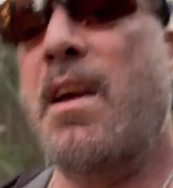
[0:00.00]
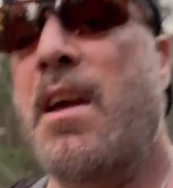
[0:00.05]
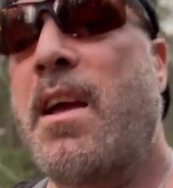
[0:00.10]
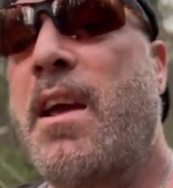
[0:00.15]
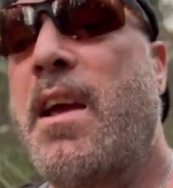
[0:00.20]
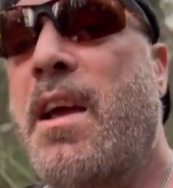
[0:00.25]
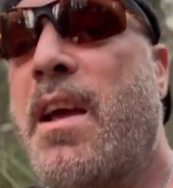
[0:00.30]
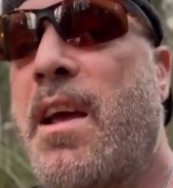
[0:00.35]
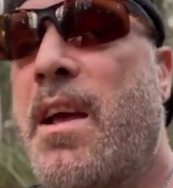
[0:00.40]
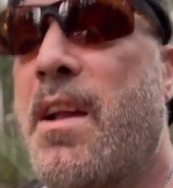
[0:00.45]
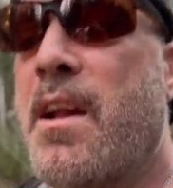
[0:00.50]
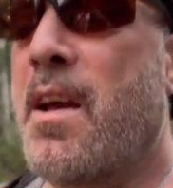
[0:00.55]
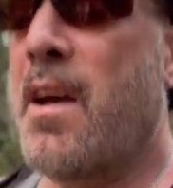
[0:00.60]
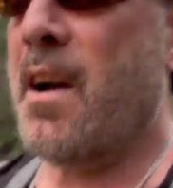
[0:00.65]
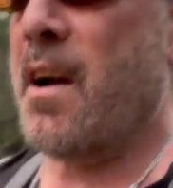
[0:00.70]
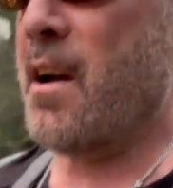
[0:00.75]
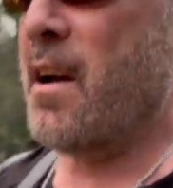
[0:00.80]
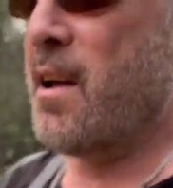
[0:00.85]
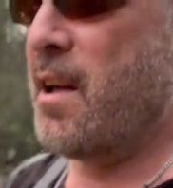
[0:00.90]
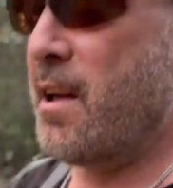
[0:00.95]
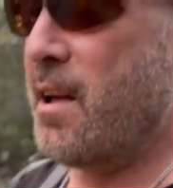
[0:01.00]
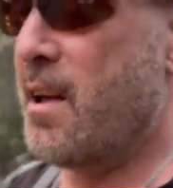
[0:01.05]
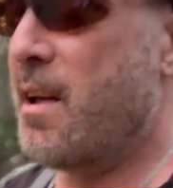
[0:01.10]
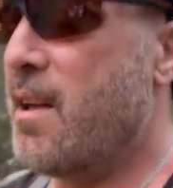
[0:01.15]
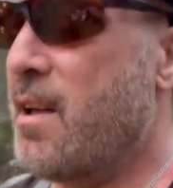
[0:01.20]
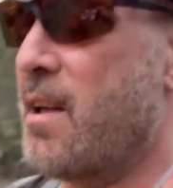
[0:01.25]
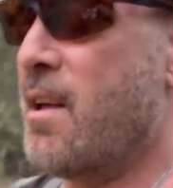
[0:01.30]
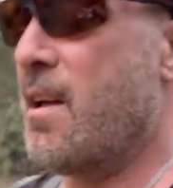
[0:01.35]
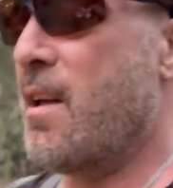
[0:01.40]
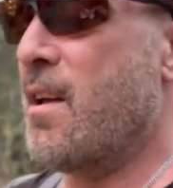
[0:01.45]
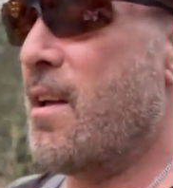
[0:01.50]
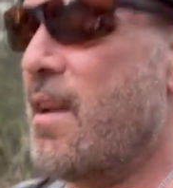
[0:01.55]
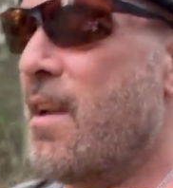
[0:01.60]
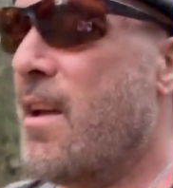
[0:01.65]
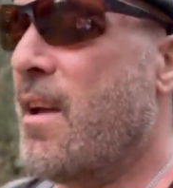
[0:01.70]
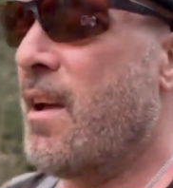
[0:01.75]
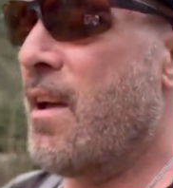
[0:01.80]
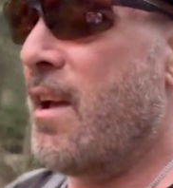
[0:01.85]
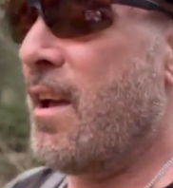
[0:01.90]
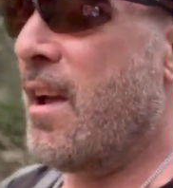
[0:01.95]
And, uh,
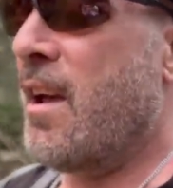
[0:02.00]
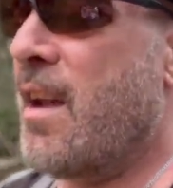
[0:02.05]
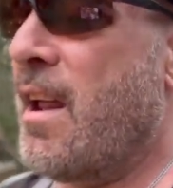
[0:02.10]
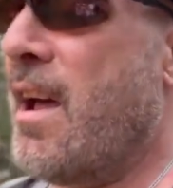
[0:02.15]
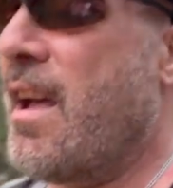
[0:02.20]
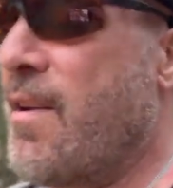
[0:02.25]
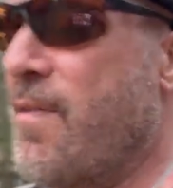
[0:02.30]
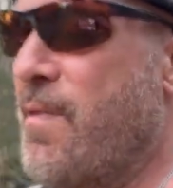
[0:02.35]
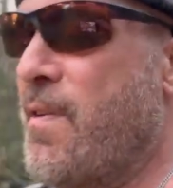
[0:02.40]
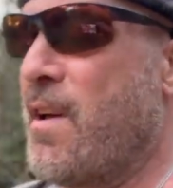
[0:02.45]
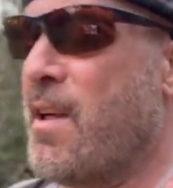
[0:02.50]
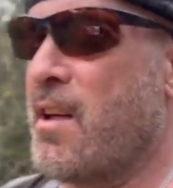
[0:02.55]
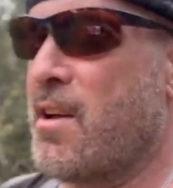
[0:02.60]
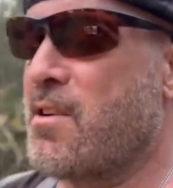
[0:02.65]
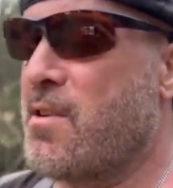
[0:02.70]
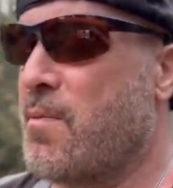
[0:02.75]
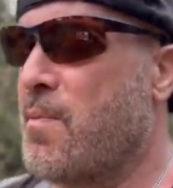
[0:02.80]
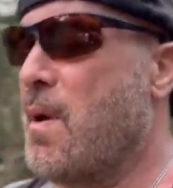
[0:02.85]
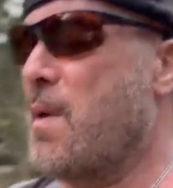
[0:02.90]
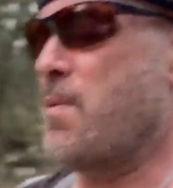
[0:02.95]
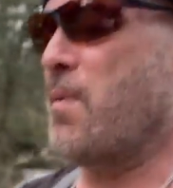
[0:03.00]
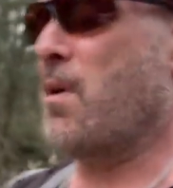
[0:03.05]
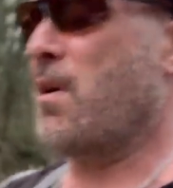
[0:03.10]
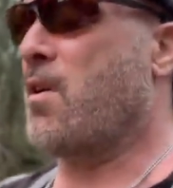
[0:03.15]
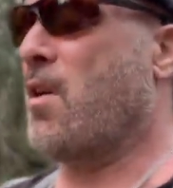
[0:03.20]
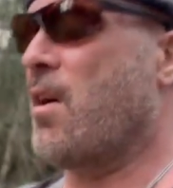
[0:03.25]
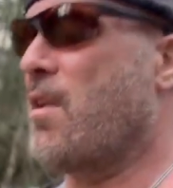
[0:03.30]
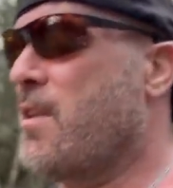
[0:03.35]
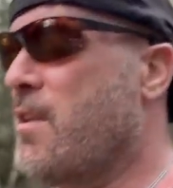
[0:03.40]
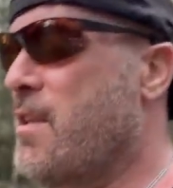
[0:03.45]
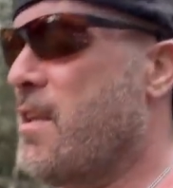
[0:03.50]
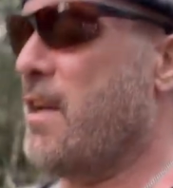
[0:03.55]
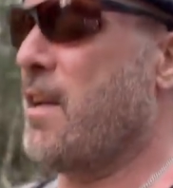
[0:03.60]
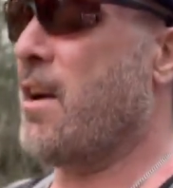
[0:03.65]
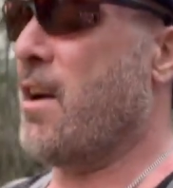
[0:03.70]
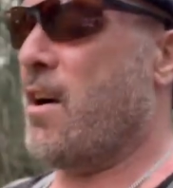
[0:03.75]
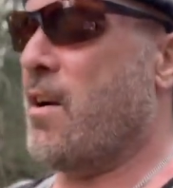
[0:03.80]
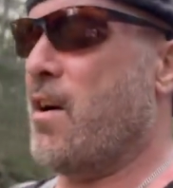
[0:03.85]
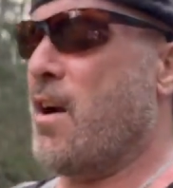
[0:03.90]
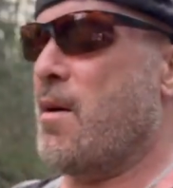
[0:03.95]
and I had a feeling some people had called the
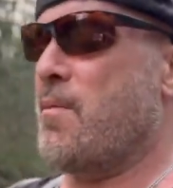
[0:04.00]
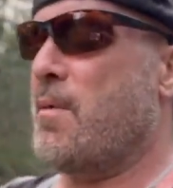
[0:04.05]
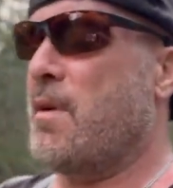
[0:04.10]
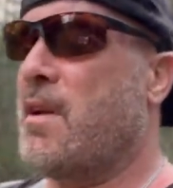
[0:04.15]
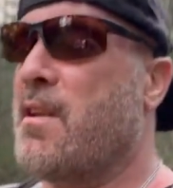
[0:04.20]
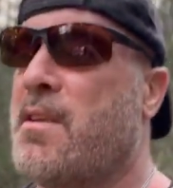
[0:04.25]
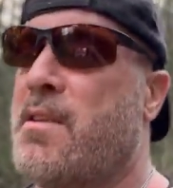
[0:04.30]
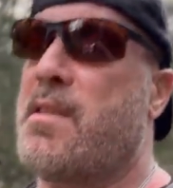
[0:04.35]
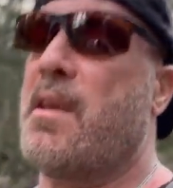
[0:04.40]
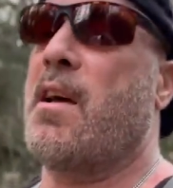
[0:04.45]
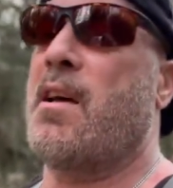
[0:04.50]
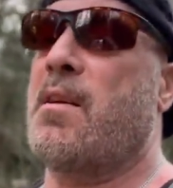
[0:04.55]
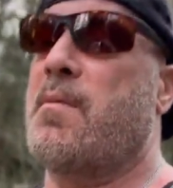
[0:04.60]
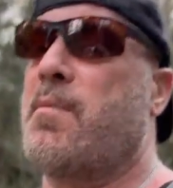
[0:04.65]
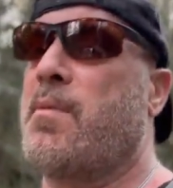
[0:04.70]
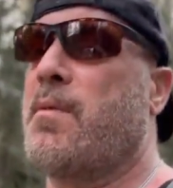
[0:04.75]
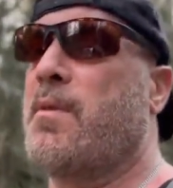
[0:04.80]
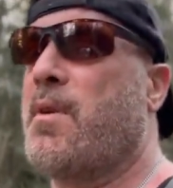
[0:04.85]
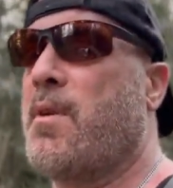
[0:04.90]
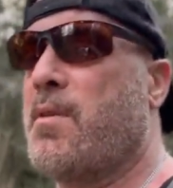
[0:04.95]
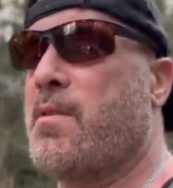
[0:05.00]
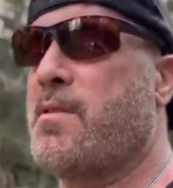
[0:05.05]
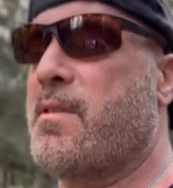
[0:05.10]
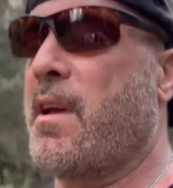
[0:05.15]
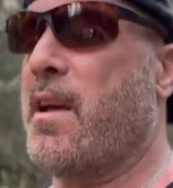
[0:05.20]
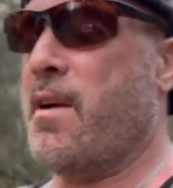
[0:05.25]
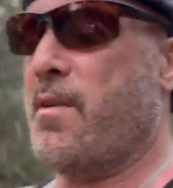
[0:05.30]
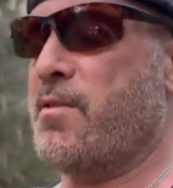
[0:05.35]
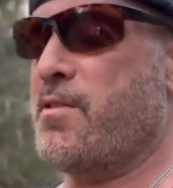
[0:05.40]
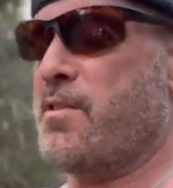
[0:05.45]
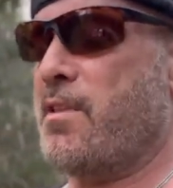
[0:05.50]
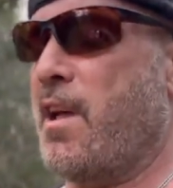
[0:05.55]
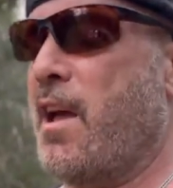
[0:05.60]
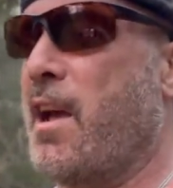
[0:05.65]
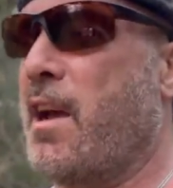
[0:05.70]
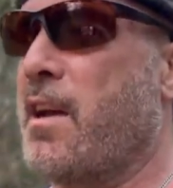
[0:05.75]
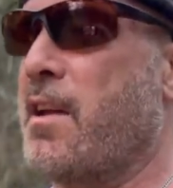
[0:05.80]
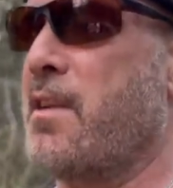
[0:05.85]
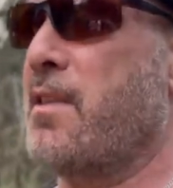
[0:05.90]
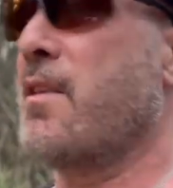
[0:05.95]
DNR on me to tell, you know, say I was
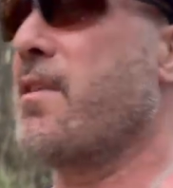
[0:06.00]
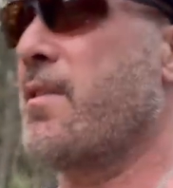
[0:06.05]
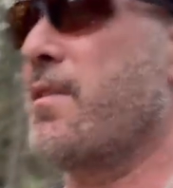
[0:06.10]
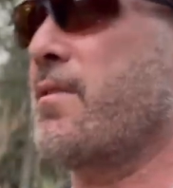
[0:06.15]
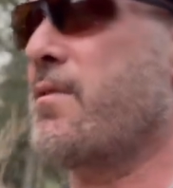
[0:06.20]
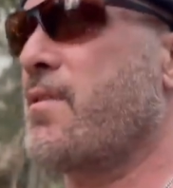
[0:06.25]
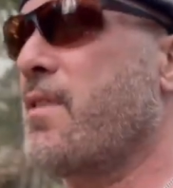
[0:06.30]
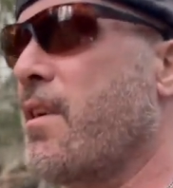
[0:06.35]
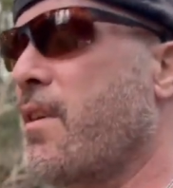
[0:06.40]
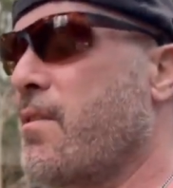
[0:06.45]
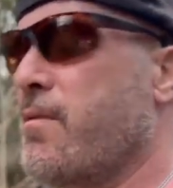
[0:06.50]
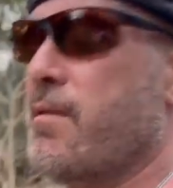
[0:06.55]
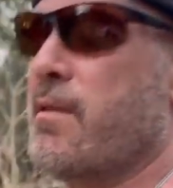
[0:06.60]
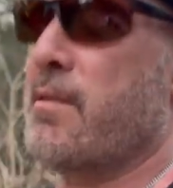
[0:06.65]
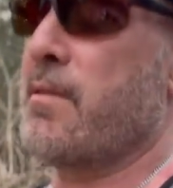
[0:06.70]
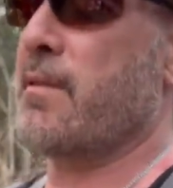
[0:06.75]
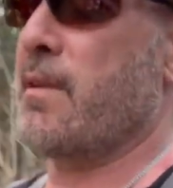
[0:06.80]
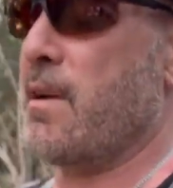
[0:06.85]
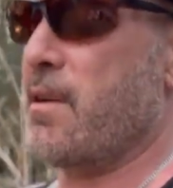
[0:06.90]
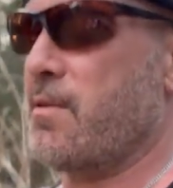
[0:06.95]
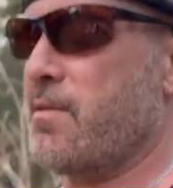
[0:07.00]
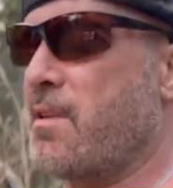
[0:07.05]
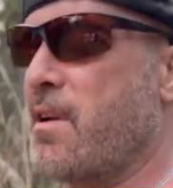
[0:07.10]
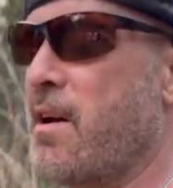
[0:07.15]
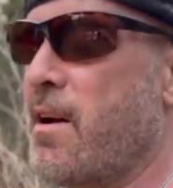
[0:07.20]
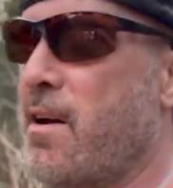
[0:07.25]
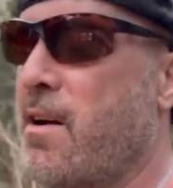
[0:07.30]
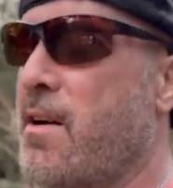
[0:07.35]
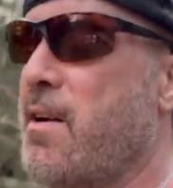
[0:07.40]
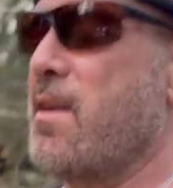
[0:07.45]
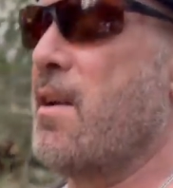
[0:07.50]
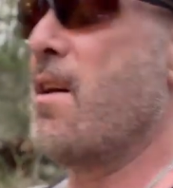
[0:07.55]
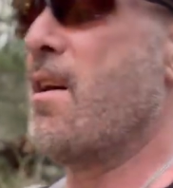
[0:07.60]
snagging. And I was like, I don't care.